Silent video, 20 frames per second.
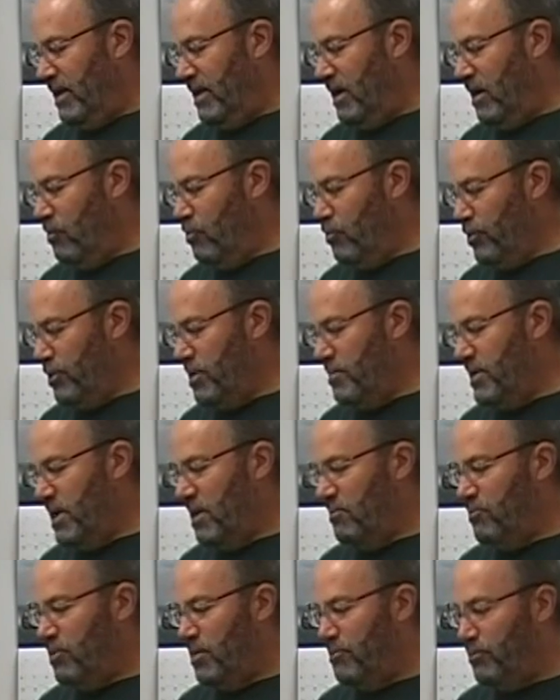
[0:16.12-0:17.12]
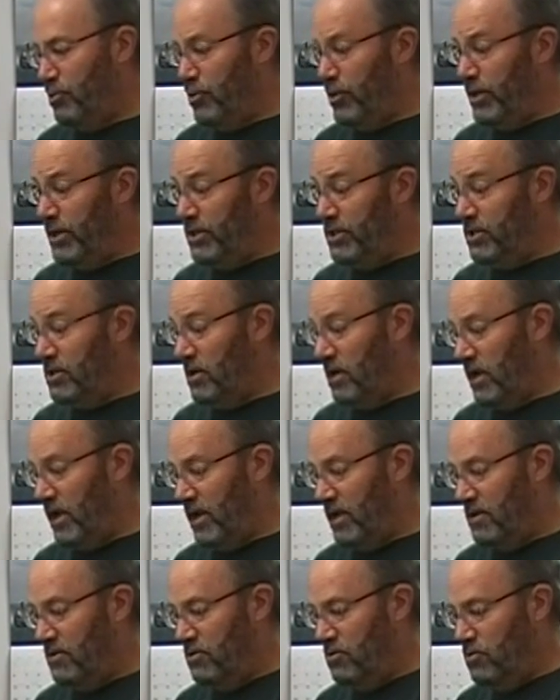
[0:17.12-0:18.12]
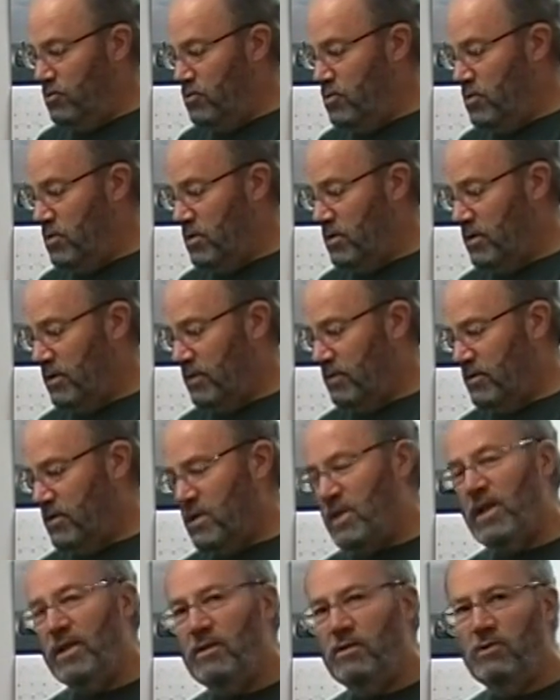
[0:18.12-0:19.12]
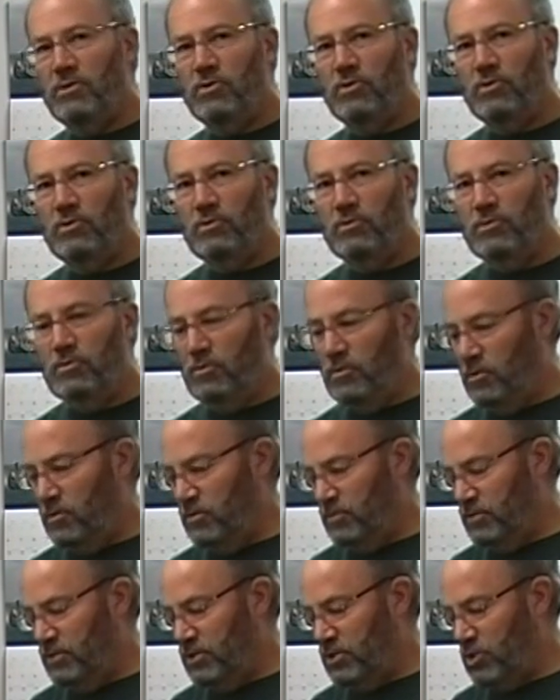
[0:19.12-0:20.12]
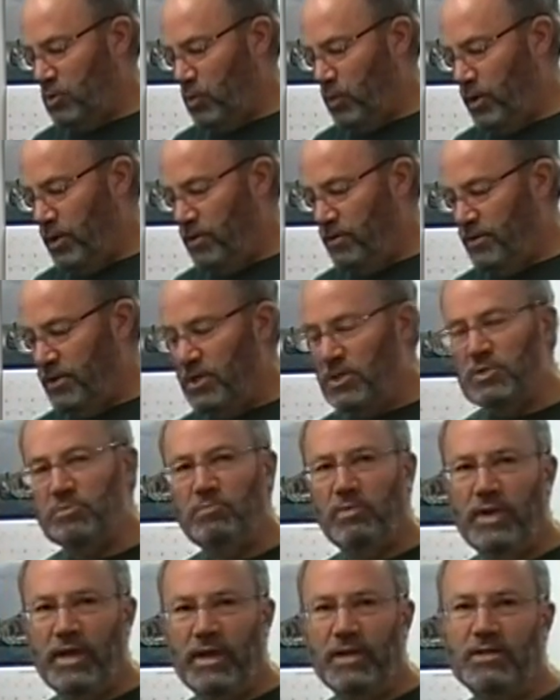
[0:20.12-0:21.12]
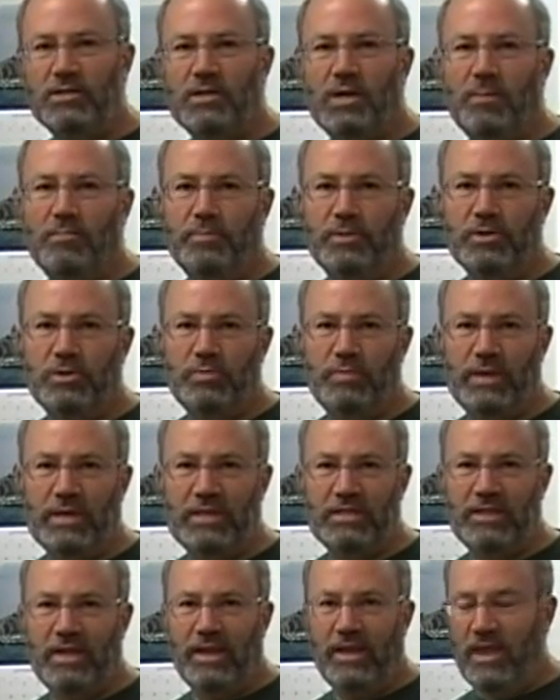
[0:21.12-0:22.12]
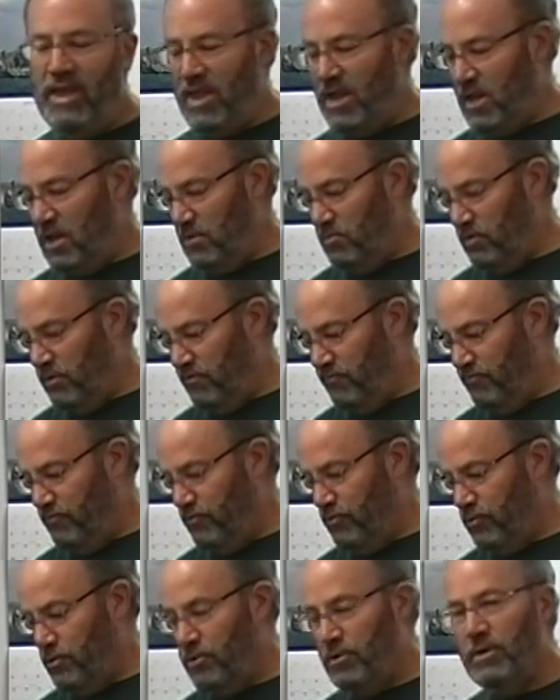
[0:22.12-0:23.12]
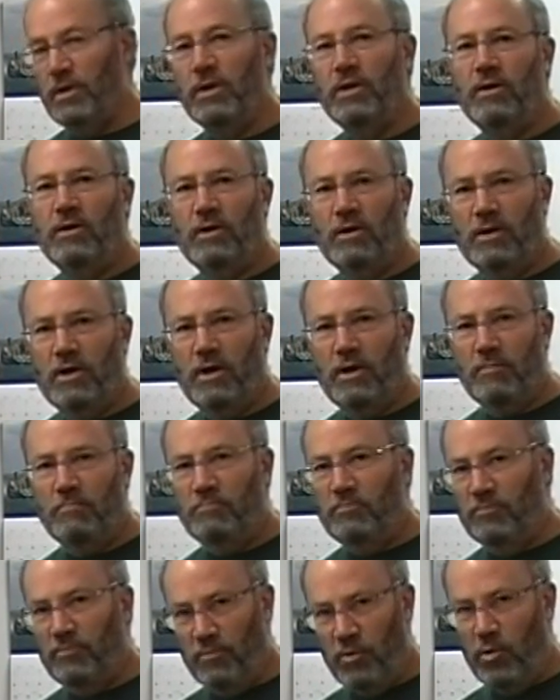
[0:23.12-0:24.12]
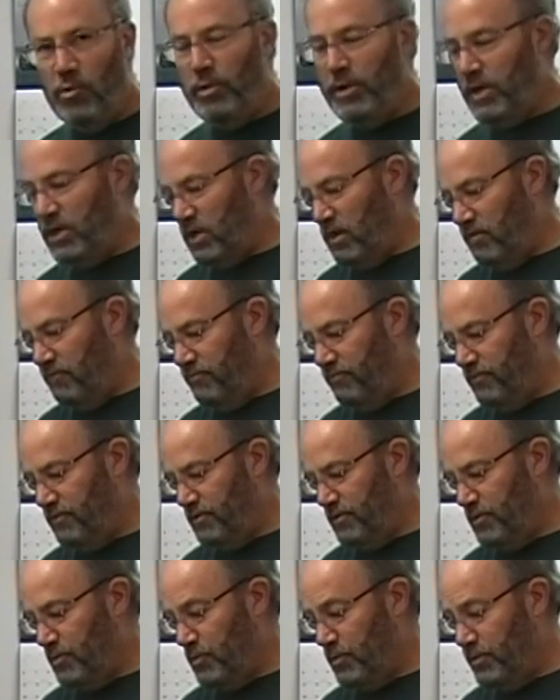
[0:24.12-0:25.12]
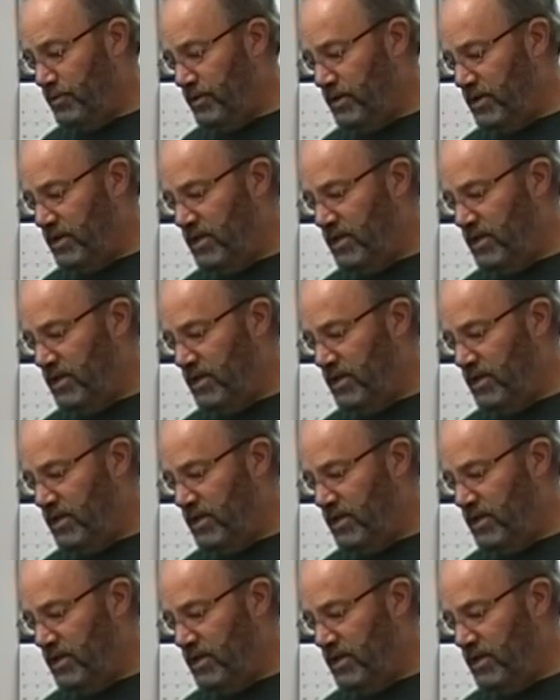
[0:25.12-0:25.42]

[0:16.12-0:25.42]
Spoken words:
A word about preparation: I do tend to square these blanks up as best I can before going any further with it.